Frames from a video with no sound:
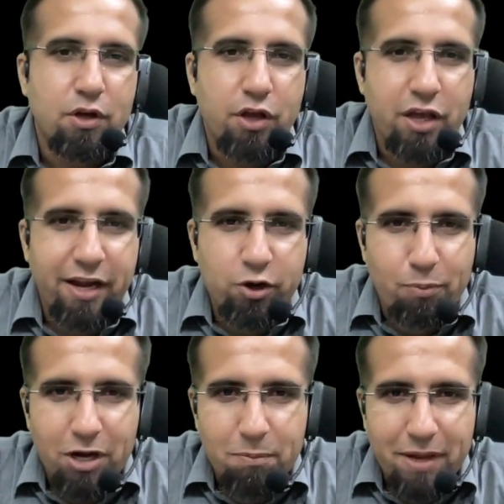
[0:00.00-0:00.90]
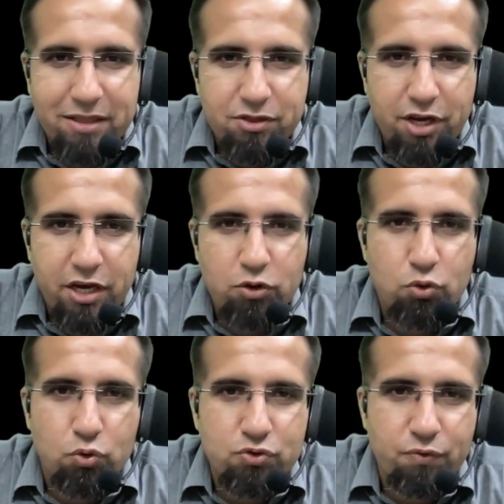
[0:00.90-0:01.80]
Here I need to multiply 3 into
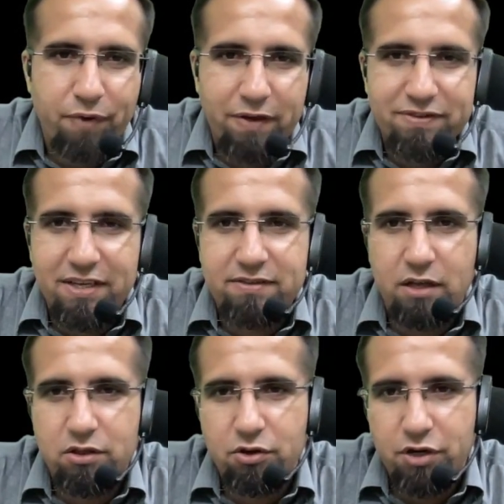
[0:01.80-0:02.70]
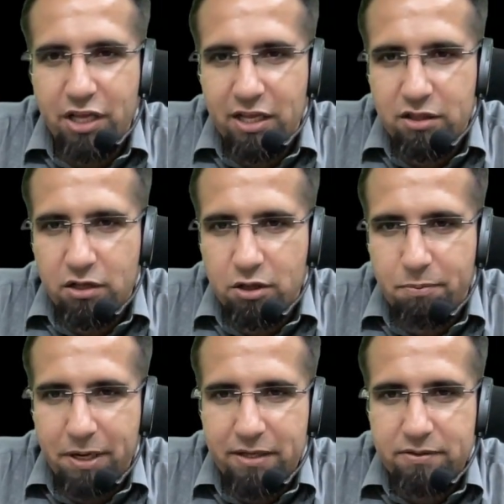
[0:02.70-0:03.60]
2, so 5 6 are 30 in the other
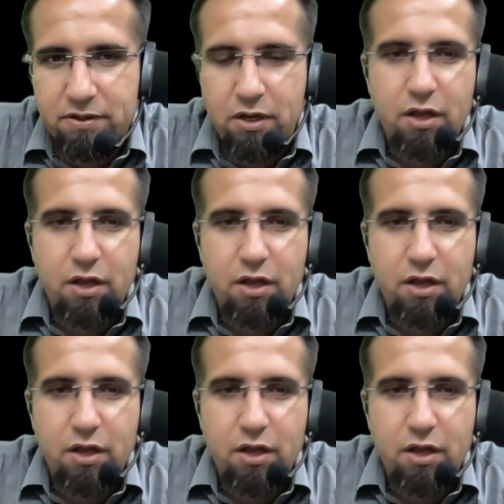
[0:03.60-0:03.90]
place.